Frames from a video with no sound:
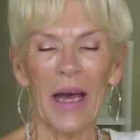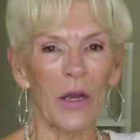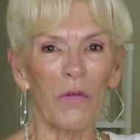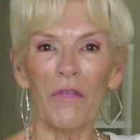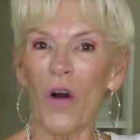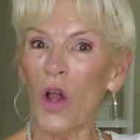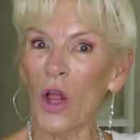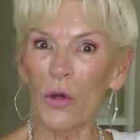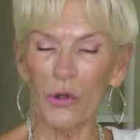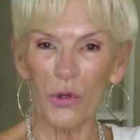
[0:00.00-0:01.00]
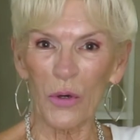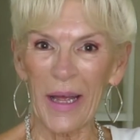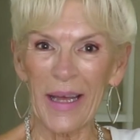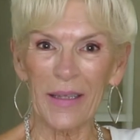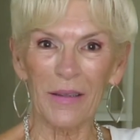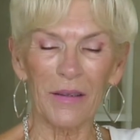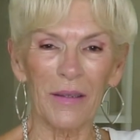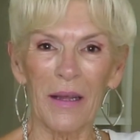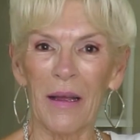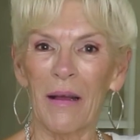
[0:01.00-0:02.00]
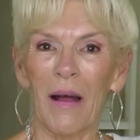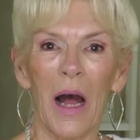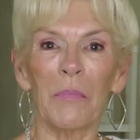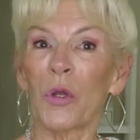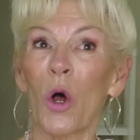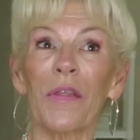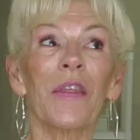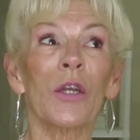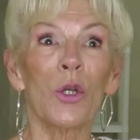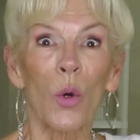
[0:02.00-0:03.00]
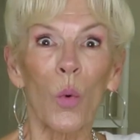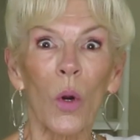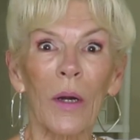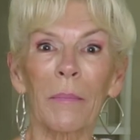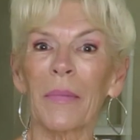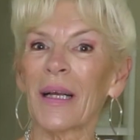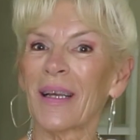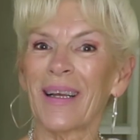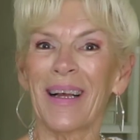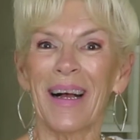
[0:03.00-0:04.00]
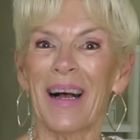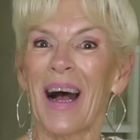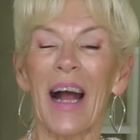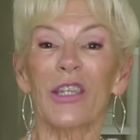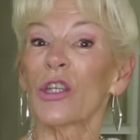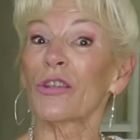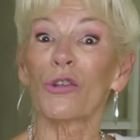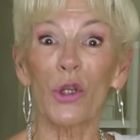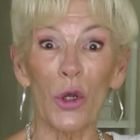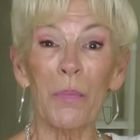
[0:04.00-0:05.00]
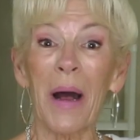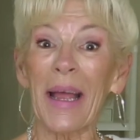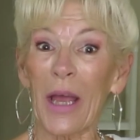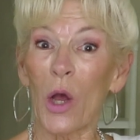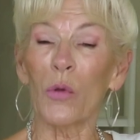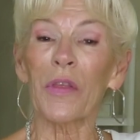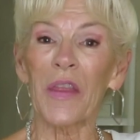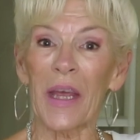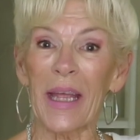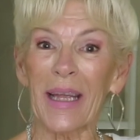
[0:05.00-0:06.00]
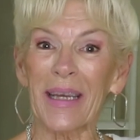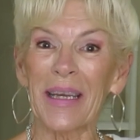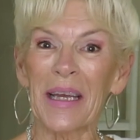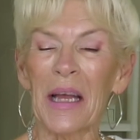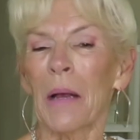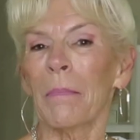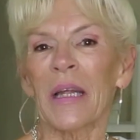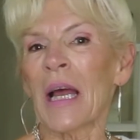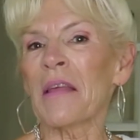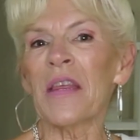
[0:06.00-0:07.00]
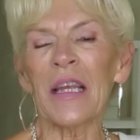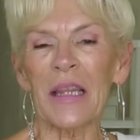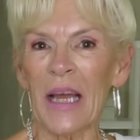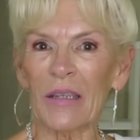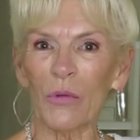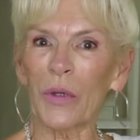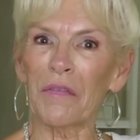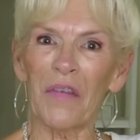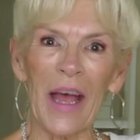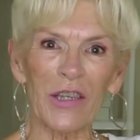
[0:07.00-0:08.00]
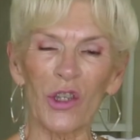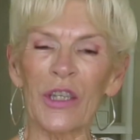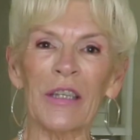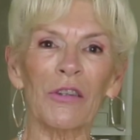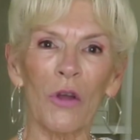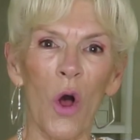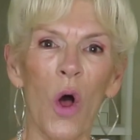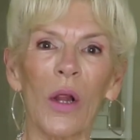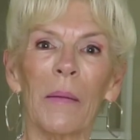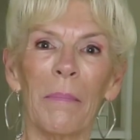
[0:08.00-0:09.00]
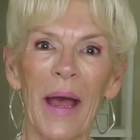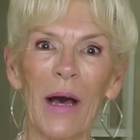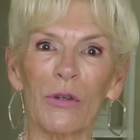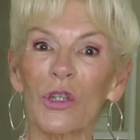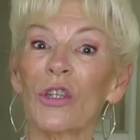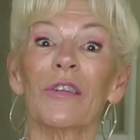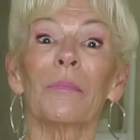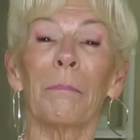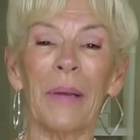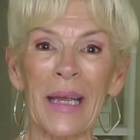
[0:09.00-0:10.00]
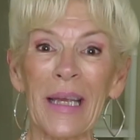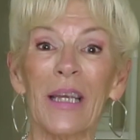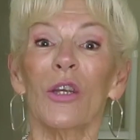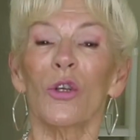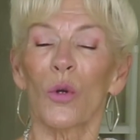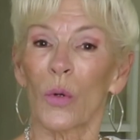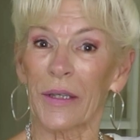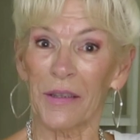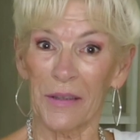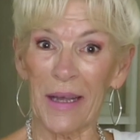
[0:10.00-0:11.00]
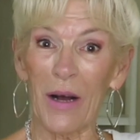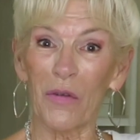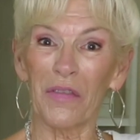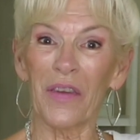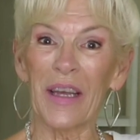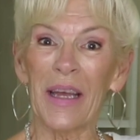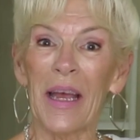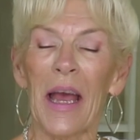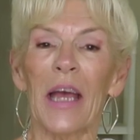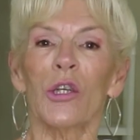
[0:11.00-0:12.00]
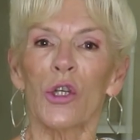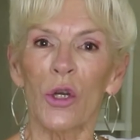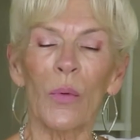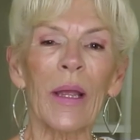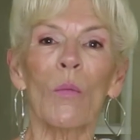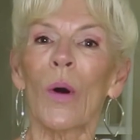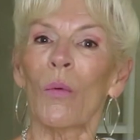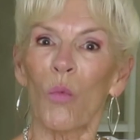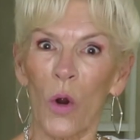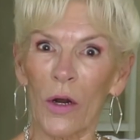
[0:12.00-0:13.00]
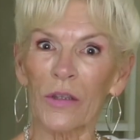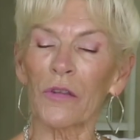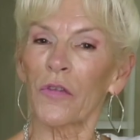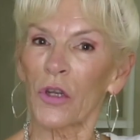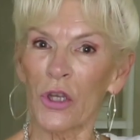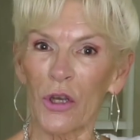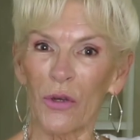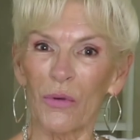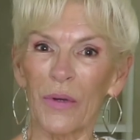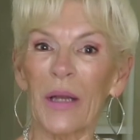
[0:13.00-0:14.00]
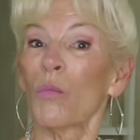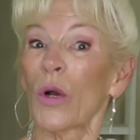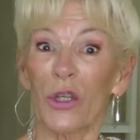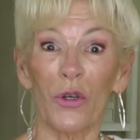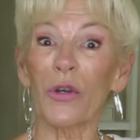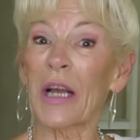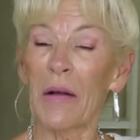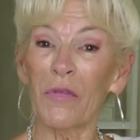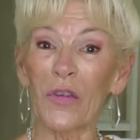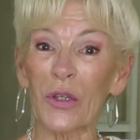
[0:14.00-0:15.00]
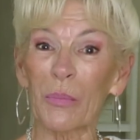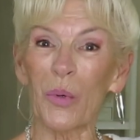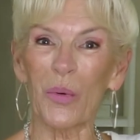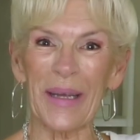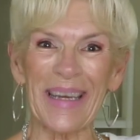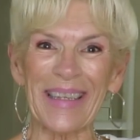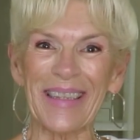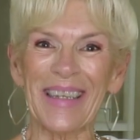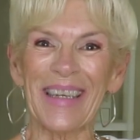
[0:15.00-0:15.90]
I don't follow trends. I'm not the norm. I just do my own thing. But I think that's what fashion is all about just being yourself and doing what works for you and what you're comfortable in.